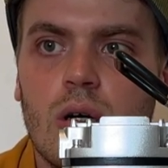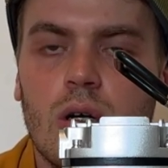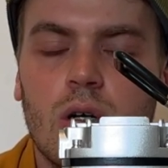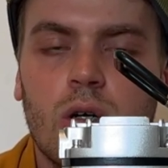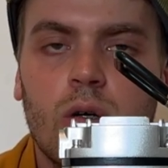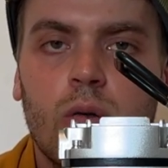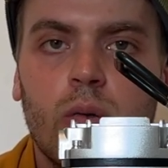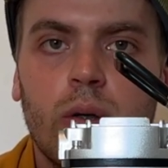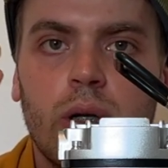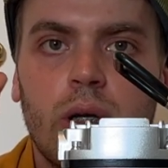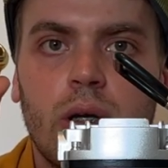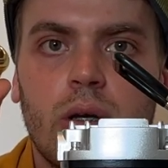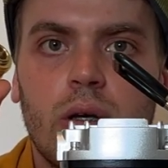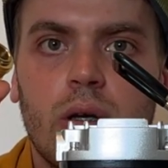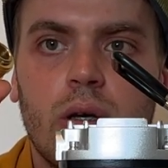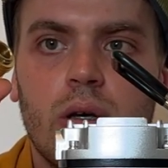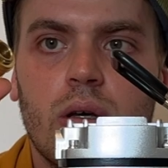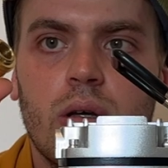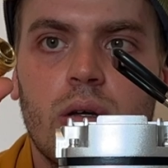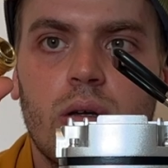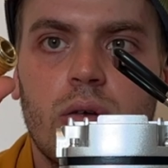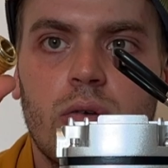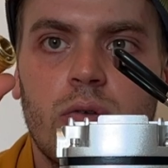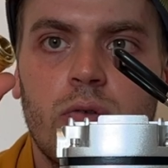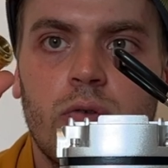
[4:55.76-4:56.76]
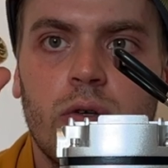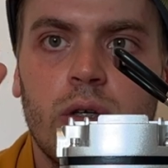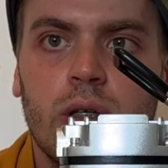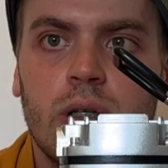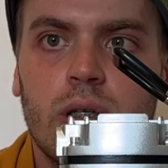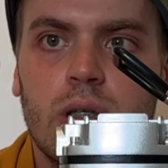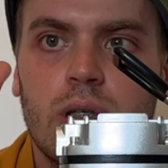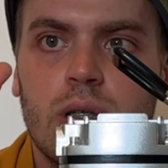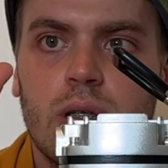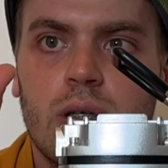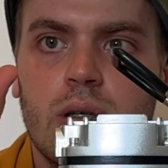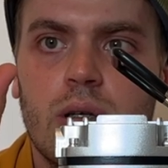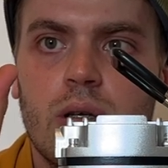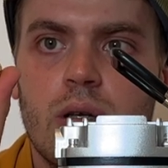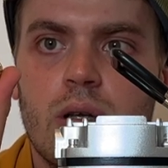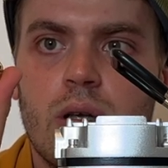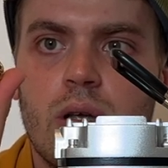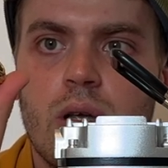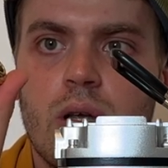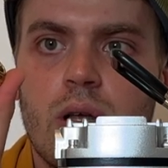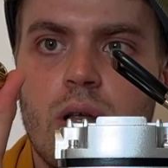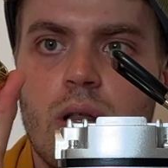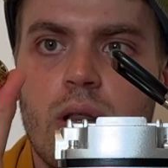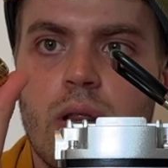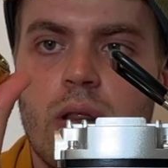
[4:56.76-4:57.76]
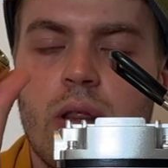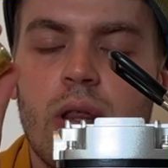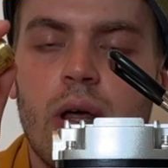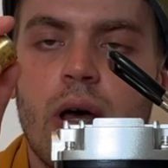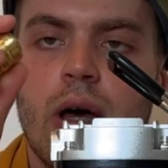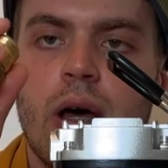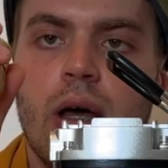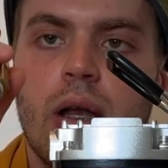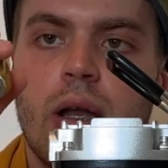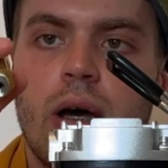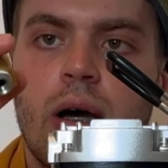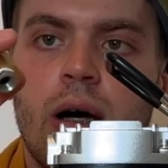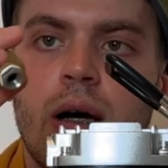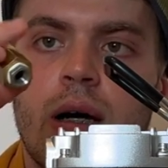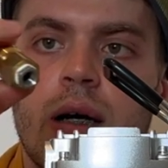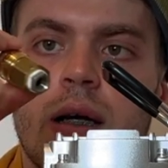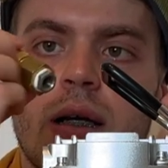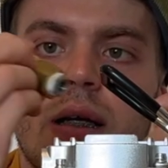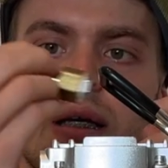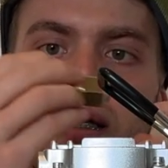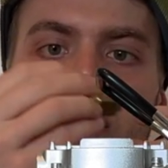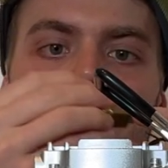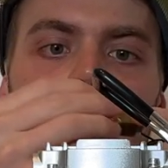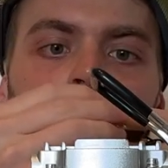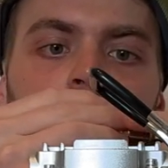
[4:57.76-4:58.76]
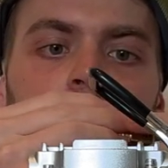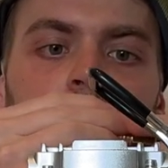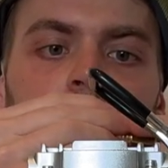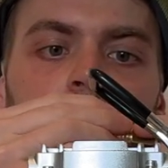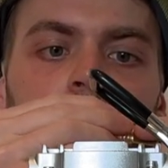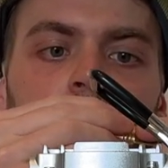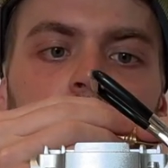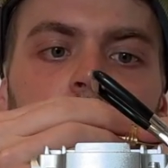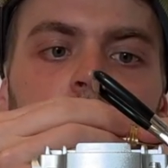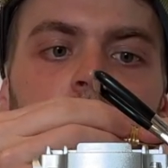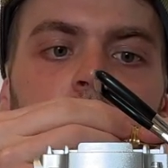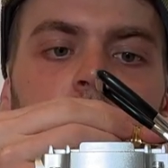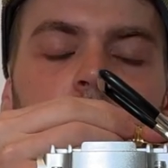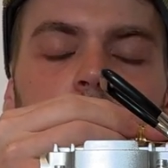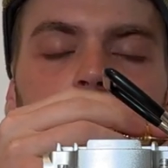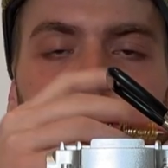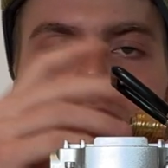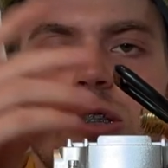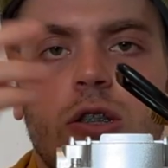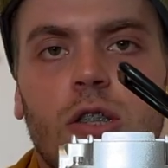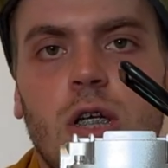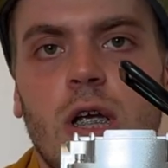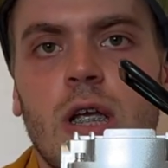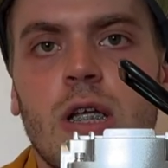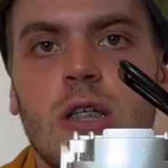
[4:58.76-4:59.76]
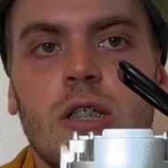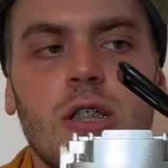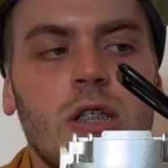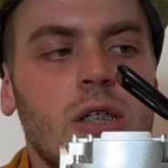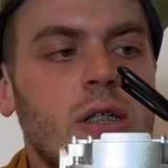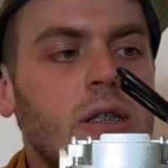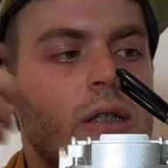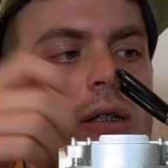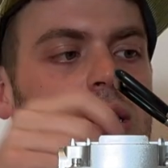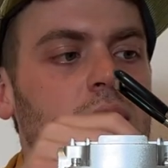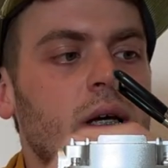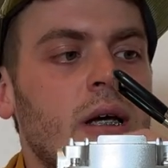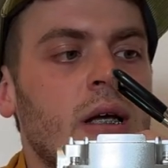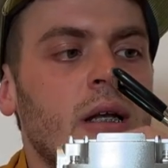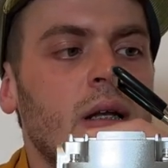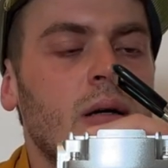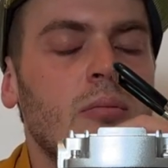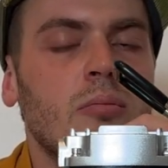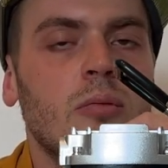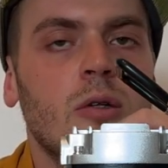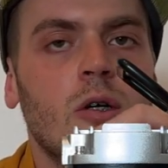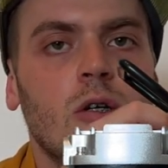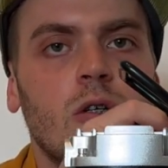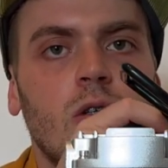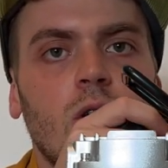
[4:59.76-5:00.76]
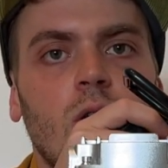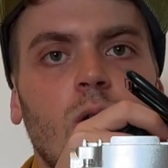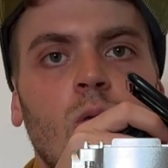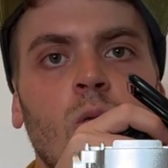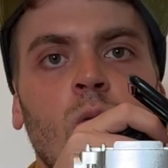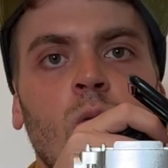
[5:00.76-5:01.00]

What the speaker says: quick fit that I can change it, and I'm not